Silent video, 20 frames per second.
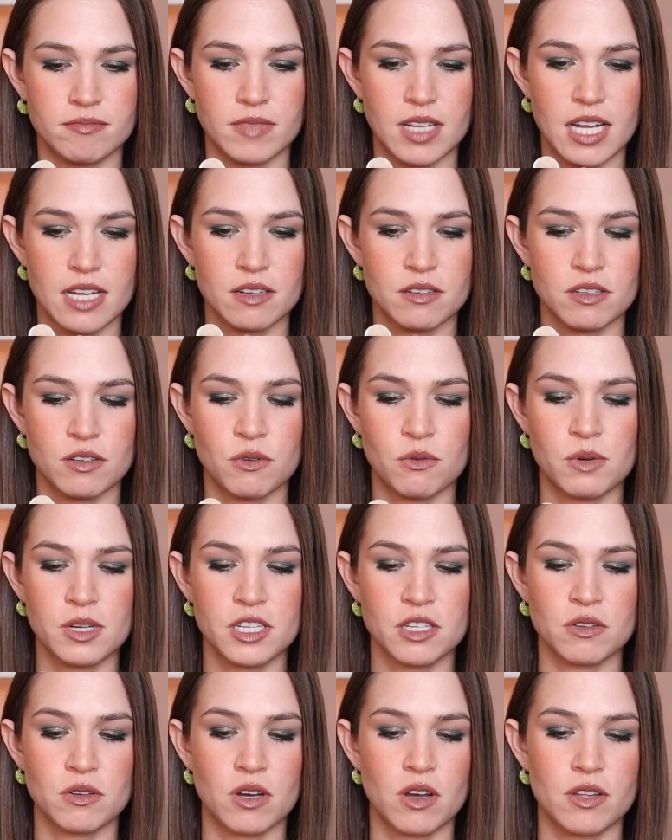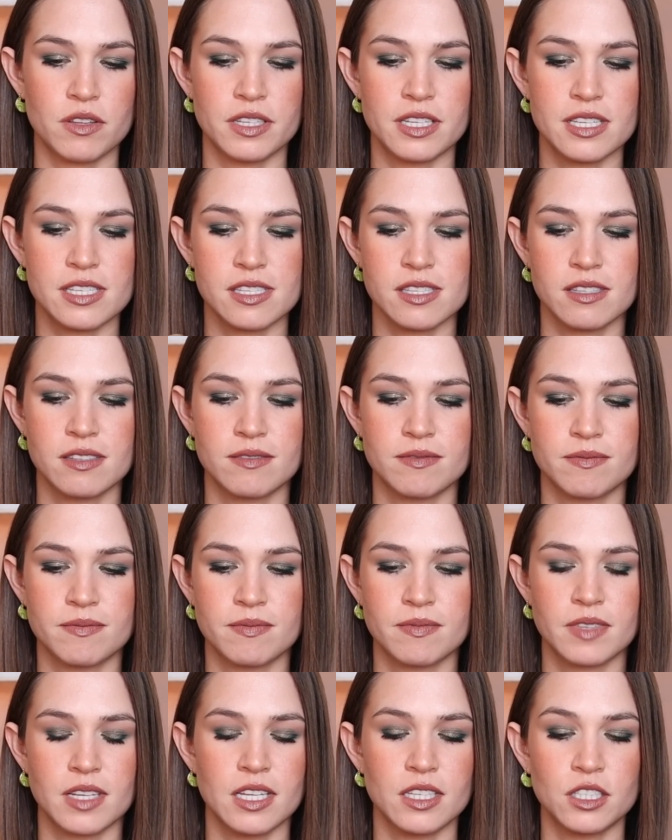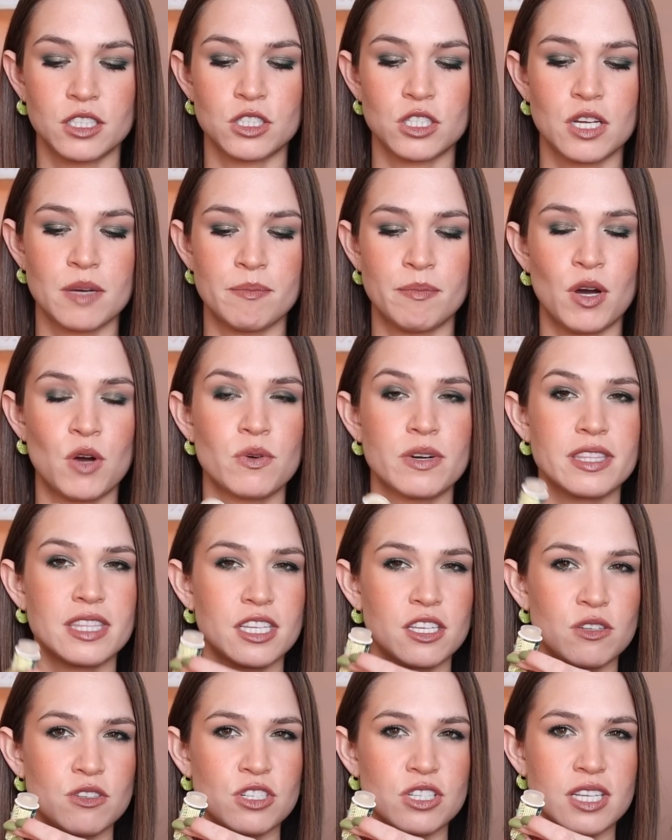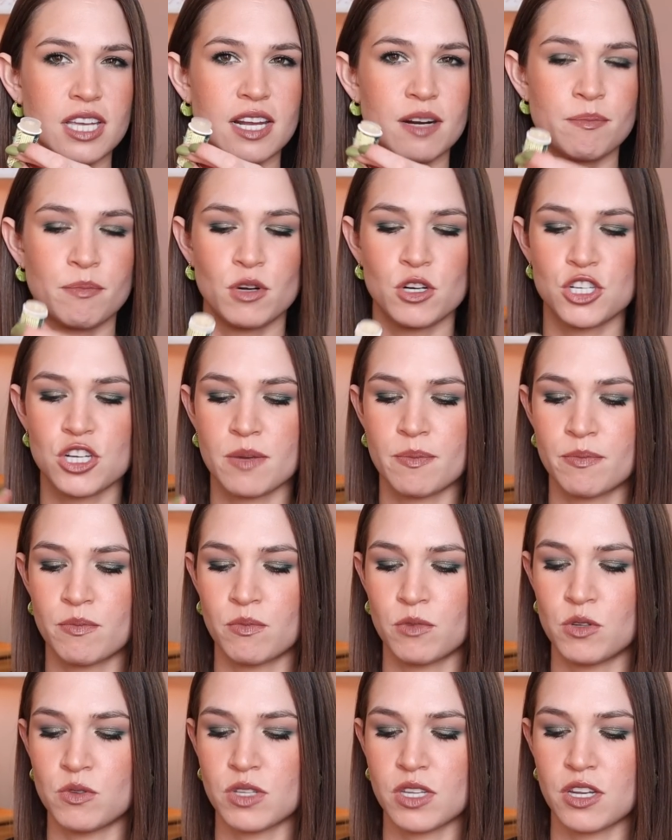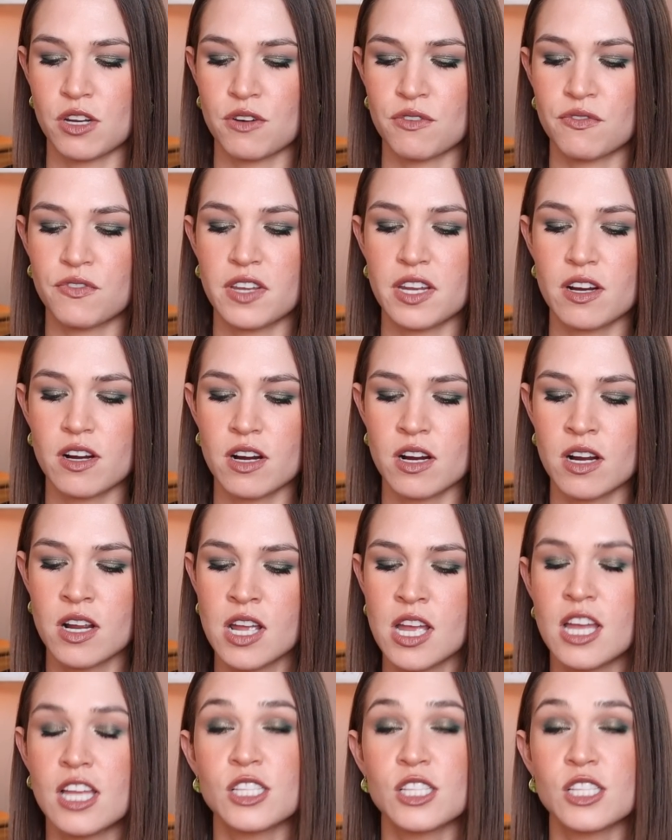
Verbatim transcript: I don't know what you call this, a little component that you just kind of push up using your finger.